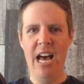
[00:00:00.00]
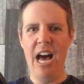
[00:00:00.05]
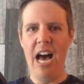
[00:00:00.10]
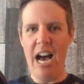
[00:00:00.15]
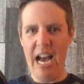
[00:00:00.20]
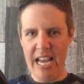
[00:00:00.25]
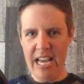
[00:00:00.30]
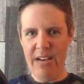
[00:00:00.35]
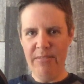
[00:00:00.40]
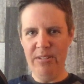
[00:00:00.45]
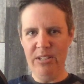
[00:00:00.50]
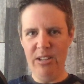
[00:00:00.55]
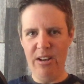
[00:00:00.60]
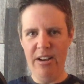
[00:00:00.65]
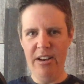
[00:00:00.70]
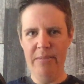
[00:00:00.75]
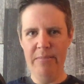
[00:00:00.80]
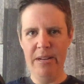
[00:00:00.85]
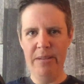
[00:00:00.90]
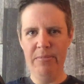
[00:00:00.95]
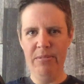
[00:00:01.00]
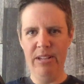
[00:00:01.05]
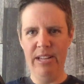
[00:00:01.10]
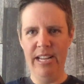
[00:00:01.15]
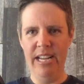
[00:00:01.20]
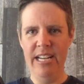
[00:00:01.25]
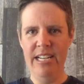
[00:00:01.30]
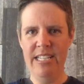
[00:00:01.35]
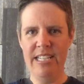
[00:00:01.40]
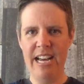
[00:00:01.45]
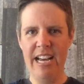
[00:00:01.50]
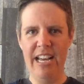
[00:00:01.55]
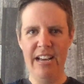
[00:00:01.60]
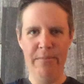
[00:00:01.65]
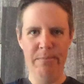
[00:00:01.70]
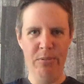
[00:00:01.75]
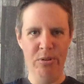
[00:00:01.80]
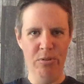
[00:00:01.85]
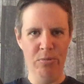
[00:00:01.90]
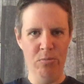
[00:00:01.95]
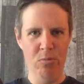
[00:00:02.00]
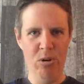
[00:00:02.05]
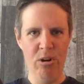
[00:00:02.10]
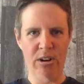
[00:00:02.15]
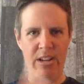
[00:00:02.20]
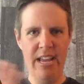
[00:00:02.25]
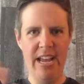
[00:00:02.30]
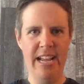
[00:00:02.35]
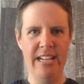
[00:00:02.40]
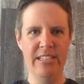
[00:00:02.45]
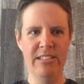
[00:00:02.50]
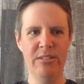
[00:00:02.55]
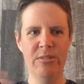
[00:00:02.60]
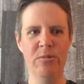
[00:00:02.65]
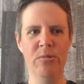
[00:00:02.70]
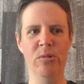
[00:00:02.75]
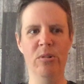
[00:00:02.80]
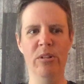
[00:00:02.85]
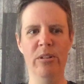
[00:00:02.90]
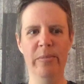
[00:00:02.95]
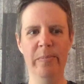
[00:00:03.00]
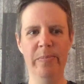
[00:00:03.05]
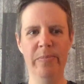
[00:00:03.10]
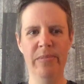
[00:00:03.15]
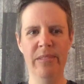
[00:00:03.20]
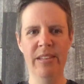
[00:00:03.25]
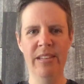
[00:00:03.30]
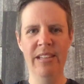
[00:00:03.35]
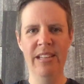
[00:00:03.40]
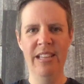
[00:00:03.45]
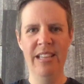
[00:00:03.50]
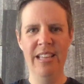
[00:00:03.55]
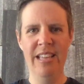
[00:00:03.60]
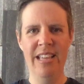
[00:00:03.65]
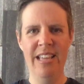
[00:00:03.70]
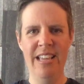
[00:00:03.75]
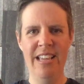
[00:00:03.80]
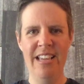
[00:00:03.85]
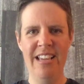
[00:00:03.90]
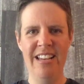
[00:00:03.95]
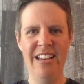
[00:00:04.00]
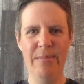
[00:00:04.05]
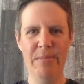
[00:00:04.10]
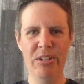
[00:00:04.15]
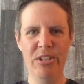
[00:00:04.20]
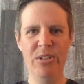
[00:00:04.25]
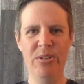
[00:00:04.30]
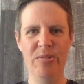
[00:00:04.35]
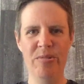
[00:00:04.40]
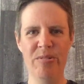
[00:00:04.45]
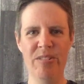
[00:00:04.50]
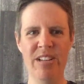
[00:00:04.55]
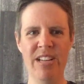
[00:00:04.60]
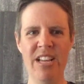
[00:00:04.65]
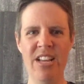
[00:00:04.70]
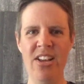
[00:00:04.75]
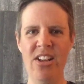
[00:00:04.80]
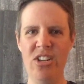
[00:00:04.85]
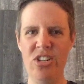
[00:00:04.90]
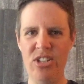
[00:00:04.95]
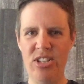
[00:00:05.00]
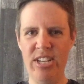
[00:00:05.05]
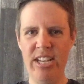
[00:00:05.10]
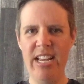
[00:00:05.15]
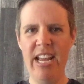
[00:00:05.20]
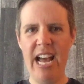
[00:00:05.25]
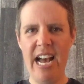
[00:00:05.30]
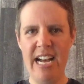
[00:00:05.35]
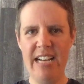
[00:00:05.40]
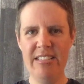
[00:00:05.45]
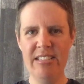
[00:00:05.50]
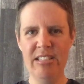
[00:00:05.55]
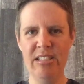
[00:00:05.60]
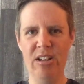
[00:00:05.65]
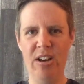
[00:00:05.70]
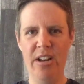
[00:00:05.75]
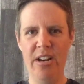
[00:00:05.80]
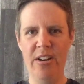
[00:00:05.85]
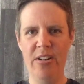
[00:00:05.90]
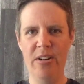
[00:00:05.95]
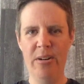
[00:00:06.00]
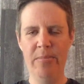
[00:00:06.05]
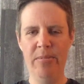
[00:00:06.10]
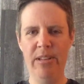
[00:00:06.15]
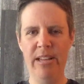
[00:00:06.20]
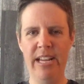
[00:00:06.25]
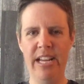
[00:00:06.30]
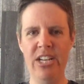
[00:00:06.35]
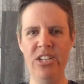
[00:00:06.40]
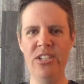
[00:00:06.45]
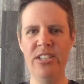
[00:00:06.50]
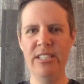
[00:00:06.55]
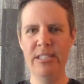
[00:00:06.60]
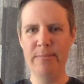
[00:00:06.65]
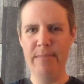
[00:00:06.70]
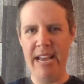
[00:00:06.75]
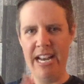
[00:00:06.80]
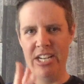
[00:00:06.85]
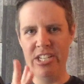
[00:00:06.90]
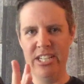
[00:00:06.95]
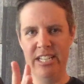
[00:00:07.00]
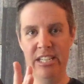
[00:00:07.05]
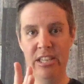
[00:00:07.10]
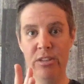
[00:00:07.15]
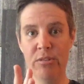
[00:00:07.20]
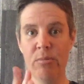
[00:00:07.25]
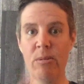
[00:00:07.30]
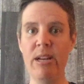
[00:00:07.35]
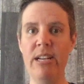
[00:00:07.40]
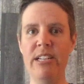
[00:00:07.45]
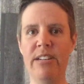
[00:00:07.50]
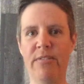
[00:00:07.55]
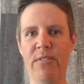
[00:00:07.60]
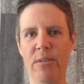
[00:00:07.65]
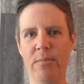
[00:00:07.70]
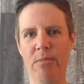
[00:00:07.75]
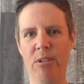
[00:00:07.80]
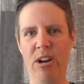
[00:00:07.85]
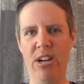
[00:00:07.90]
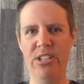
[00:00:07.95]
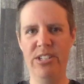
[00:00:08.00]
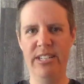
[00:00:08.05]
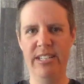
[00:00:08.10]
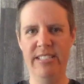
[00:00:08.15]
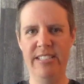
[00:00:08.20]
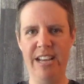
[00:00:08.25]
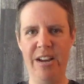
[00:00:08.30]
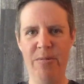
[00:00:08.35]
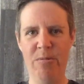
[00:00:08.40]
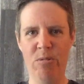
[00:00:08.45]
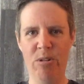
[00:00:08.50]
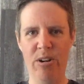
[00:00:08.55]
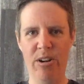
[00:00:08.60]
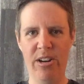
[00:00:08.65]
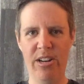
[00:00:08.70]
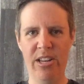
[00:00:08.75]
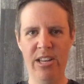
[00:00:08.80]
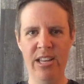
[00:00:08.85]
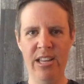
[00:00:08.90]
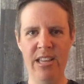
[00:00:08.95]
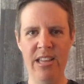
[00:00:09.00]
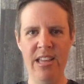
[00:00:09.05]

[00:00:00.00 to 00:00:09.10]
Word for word: I have a lot on my plate. I have both work and school. Number two, she has a lot on her plate. She's managing three different projects at work.